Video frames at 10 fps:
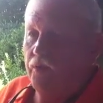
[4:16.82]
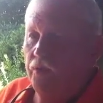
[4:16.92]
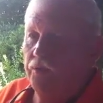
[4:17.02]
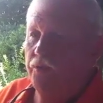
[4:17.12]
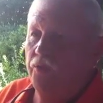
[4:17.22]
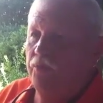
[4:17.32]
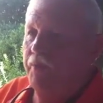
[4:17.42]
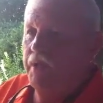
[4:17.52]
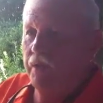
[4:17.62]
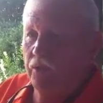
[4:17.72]
recruiting you to
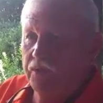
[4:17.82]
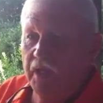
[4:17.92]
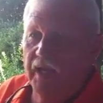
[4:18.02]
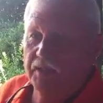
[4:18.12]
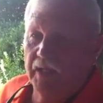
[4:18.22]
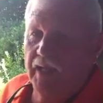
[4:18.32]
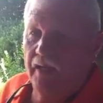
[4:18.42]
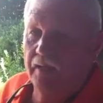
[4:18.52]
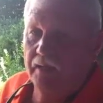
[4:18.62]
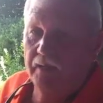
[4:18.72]
beat those guys
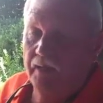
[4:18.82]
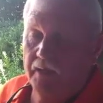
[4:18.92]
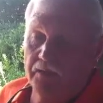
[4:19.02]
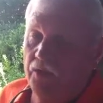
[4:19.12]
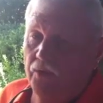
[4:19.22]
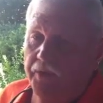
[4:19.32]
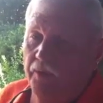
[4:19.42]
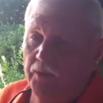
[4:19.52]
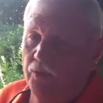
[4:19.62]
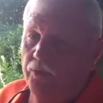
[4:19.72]
out. And I told
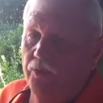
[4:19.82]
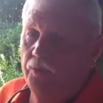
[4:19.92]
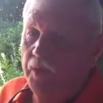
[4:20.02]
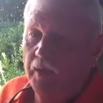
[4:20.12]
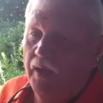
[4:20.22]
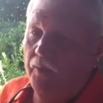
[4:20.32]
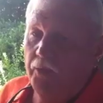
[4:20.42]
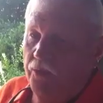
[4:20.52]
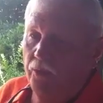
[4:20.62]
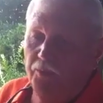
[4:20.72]
him in the room, I'm
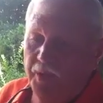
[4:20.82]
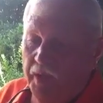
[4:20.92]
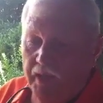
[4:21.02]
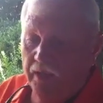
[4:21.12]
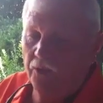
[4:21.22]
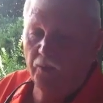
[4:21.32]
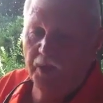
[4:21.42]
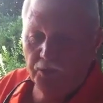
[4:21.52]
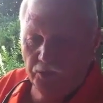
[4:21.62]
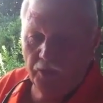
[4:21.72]
recruiting Pagano to
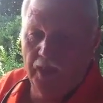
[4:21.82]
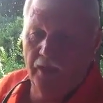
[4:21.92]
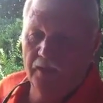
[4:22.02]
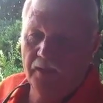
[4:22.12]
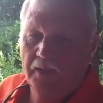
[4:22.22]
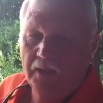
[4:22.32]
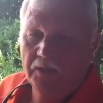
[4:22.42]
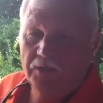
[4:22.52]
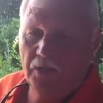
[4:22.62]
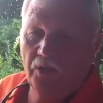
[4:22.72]
beat you out.
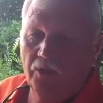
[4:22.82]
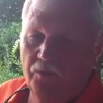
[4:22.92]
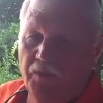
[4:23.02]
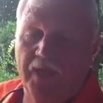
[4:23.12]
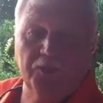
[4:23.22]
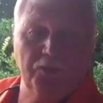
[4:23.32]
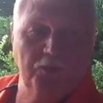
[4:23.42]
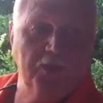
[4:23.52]
So that's the